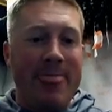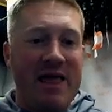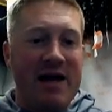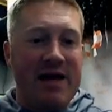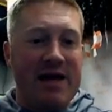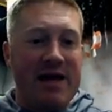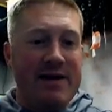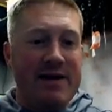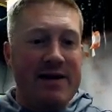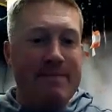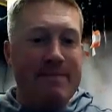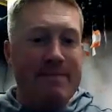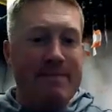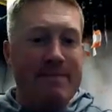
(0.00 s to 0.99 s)
I am,
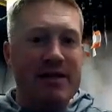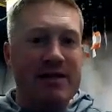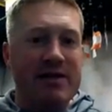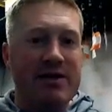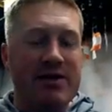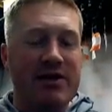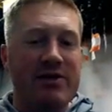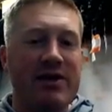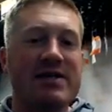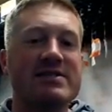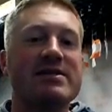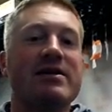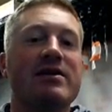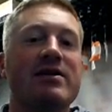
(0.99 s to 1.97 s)
a
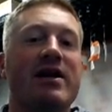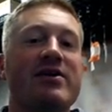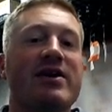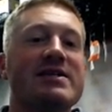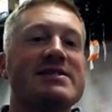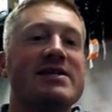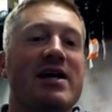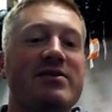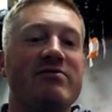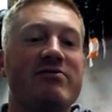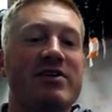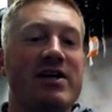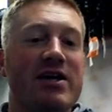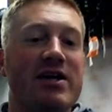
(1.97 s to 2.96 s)
lot of you guys saw the
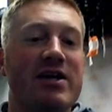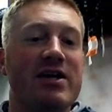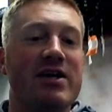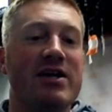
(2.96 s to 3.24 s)
video